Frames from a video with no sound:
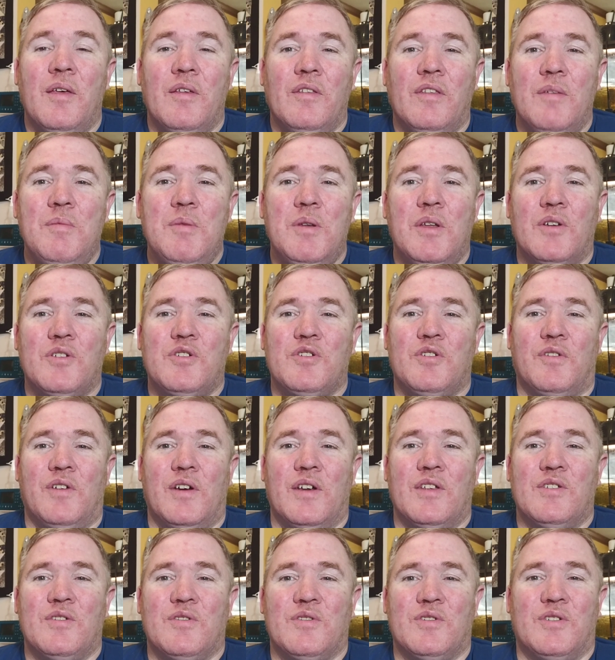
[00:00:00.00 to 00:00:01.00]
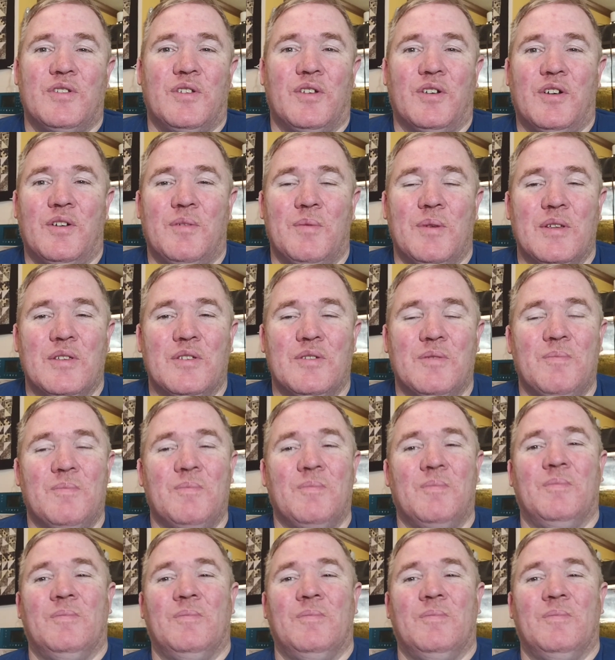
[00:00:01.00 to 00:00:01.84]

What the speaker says: Let me know what your answer is in the comments.